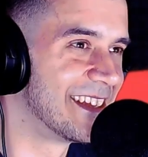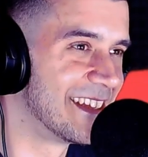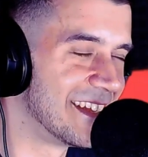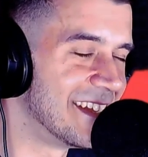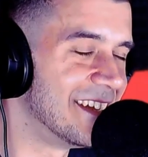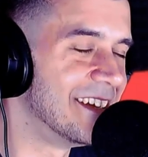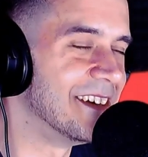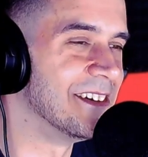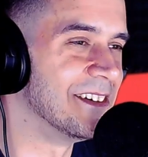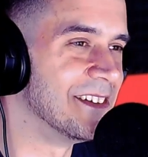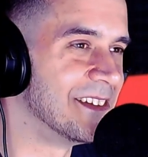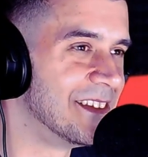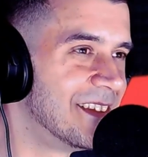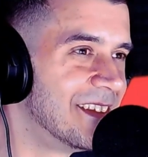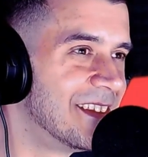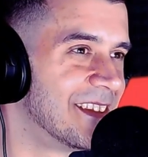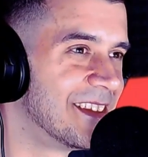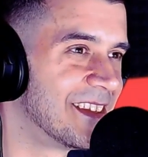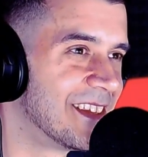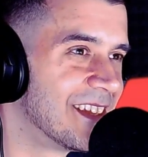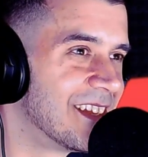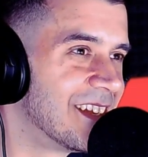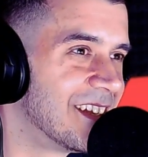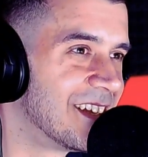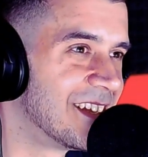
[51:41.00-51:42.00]
yeah. and
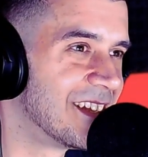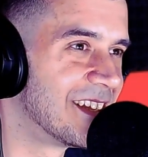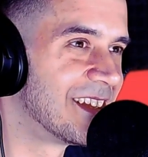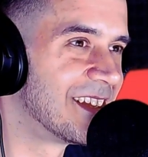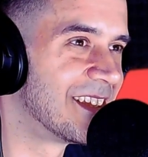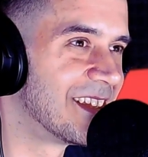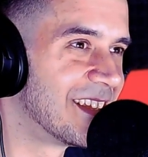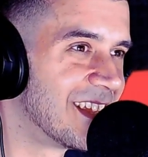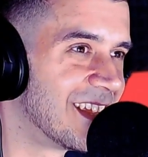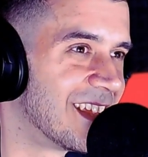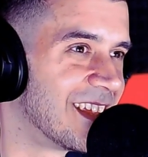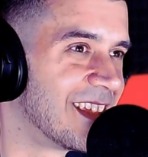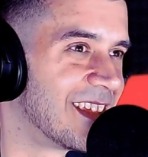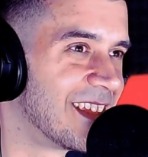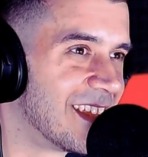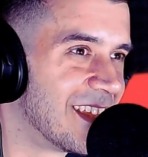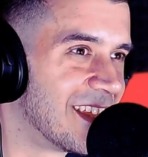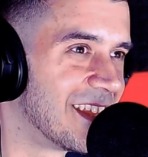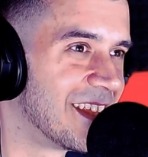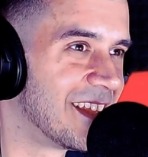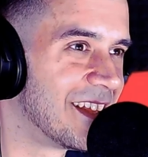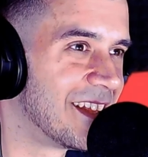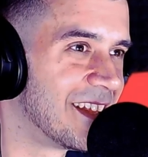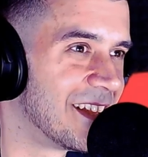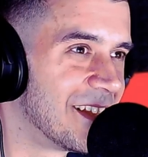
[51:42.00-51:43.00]
then.
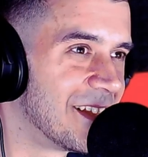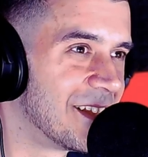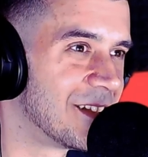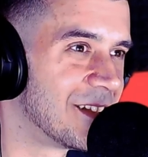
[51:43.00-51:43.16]
but